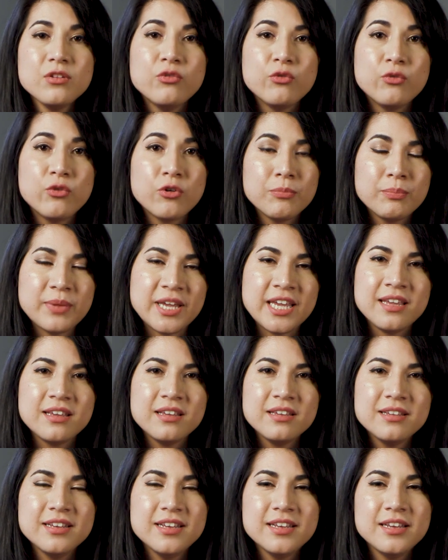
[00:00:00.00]
For
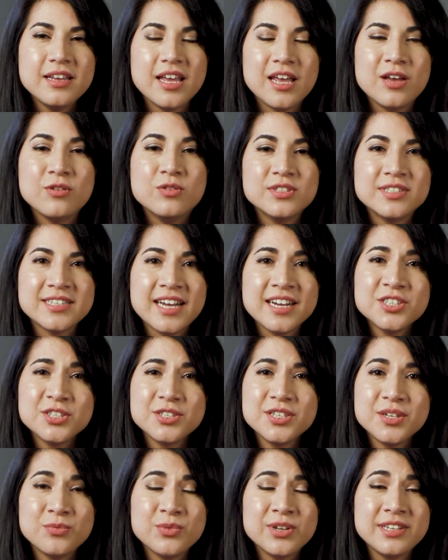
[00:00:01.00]
me, it was
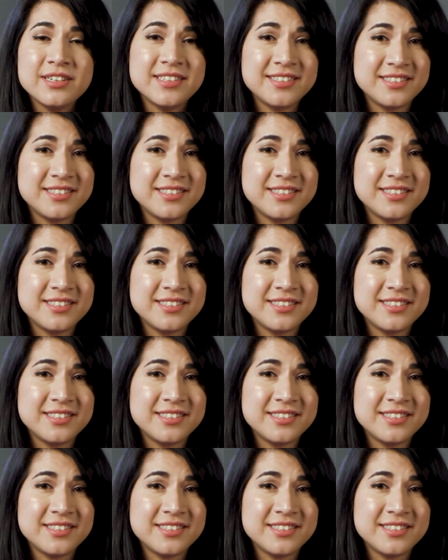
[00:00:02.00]
actually really